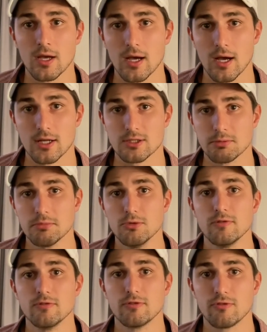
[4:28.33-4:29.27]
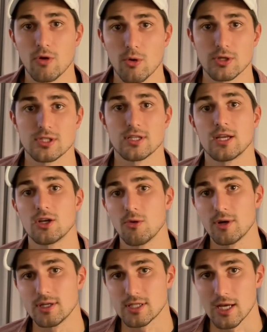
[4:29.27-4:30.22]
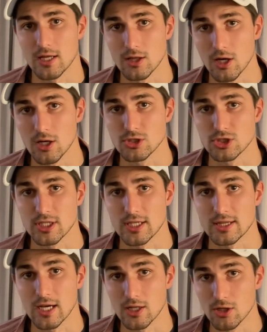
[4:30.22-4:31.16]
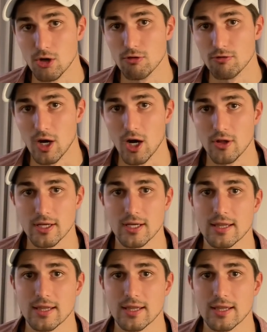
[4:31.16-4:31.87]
to be moving forward to then go into that lunge to hit that low volley.